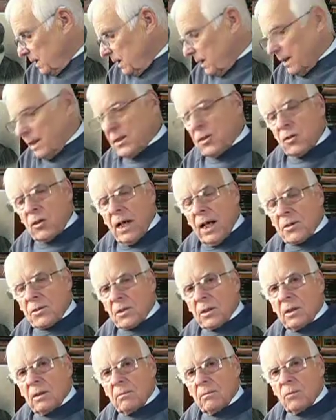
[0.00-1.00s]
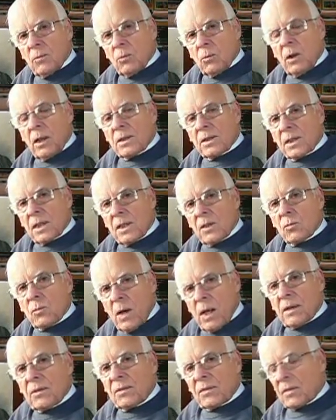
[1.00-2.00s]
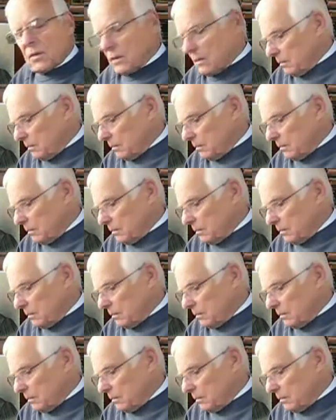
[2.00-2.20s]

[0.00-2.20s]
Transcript: His treasure was his wealth.